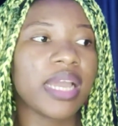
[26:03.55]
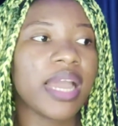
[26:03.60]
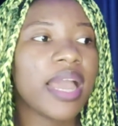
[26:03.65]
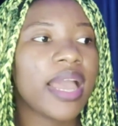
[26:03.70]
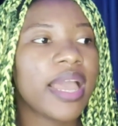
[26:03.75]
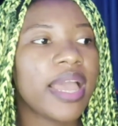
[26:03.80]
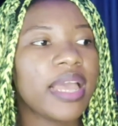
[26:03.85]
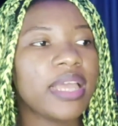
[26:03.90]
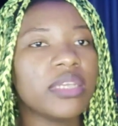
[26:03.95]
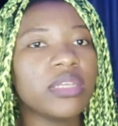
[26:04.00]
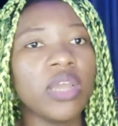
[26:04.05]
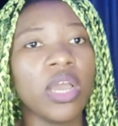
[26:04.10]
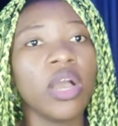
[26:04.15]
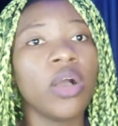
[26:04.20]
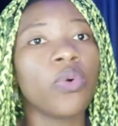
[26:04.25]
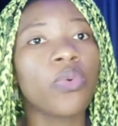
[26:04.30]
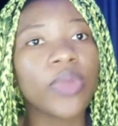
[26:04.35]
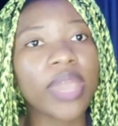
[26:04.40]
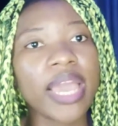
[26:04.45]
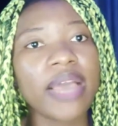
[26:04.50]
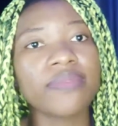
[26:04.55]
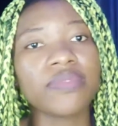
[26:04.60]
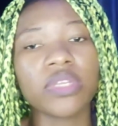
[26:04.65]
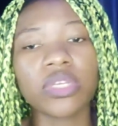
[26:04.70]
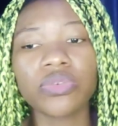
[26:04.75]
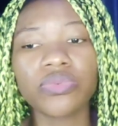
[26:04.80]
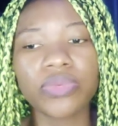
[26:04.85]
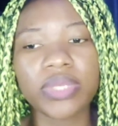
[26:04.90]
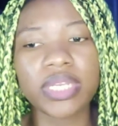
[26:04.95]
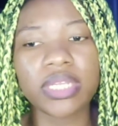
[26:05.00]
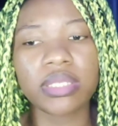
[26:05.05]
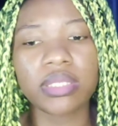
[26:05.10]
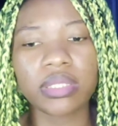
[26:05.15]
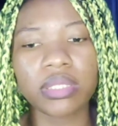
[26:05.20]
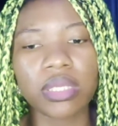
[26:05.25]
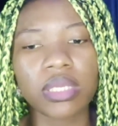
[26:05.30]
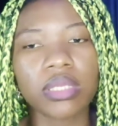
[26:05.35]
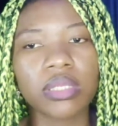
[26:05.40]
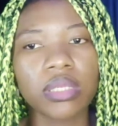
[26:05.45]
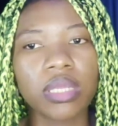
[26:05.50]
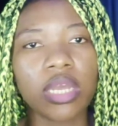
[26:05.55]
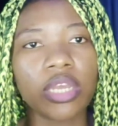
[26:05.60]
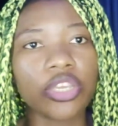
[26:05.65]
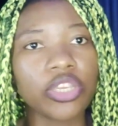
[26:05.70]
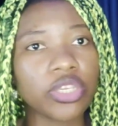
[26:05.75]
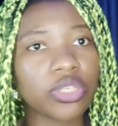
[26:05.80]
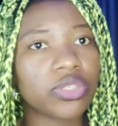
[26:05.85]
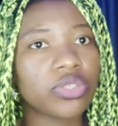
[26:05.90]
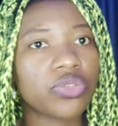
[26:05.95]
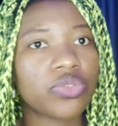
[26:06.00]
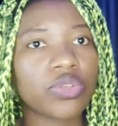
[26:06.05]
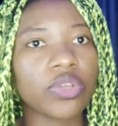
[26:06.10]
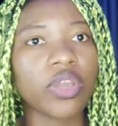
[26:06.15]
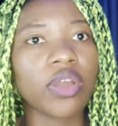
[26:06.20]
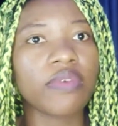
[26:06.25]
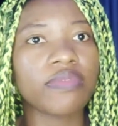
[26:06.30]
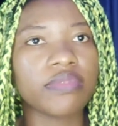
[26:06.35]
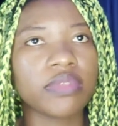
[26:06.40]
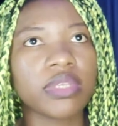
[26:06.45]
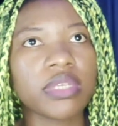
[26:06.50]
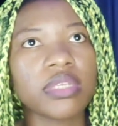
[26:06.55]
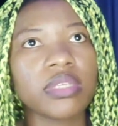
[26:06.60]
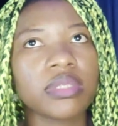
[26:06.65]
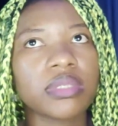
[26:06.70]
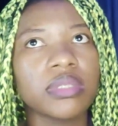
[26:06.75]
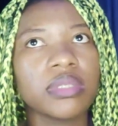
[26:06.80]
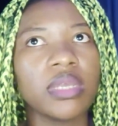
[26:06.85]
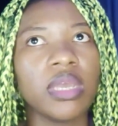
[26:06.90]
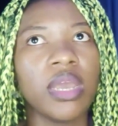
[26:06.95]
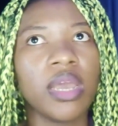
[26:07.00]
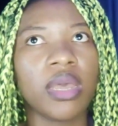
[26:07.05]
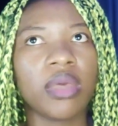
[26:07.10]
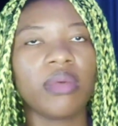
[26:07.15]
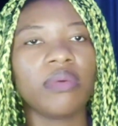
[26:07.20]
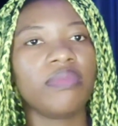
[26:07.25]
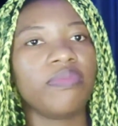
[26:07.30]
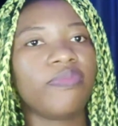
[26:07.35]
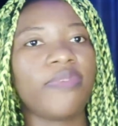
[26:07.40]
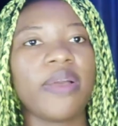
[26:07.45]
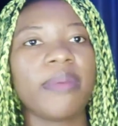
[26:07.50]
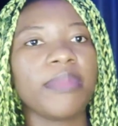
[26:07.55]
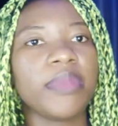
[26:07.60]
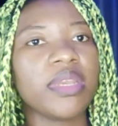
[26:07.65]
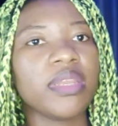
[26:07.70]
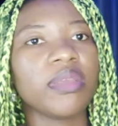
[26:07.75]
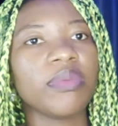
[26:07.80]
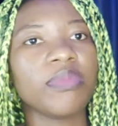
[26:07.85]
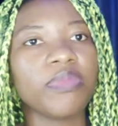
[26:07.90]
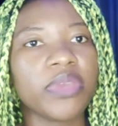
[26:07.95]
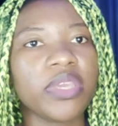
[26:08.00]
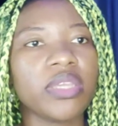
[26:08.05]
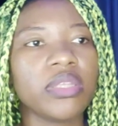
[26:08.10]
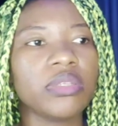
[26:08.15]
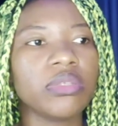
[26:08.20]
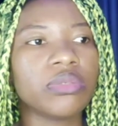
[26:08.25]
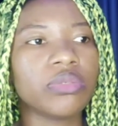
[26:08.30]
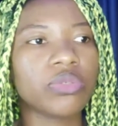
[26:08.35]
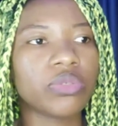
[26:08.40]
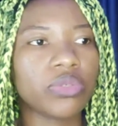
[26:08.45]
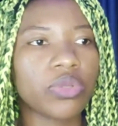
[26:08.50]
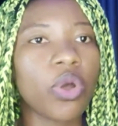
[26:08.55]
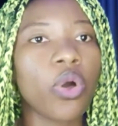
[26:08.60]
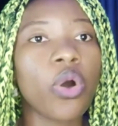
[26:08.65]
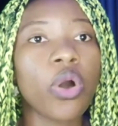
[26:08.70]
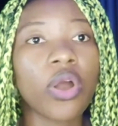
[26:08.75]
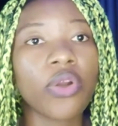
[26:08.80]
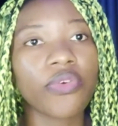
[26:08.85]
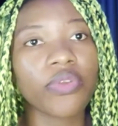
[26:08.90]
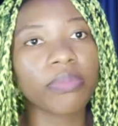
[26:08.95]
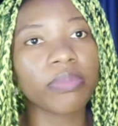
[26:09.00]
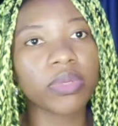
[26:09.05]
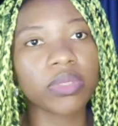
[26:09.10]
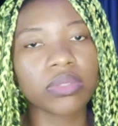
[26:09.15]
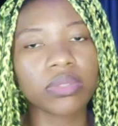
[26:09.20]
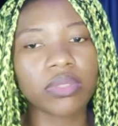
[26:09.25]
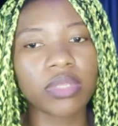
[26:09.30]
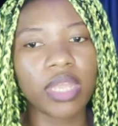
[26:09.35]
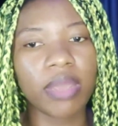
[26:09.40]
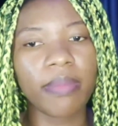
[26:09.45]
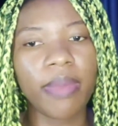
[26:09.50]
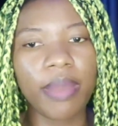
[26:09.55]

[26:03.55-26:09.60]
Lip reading: And we have not really seen a history of this family being so horrible to them.